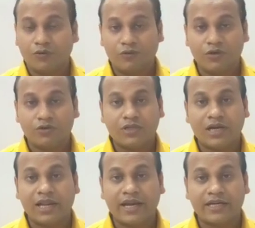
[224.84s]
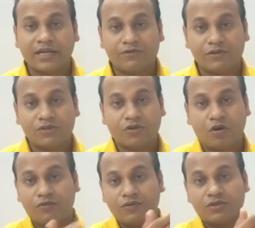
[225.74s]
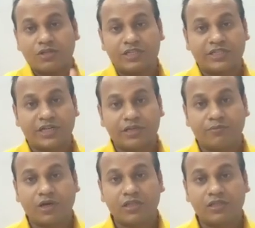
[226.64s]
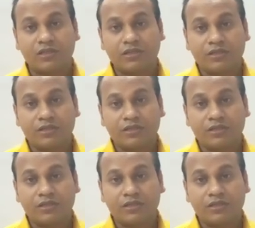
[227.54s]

We know that light travels always on a straight path,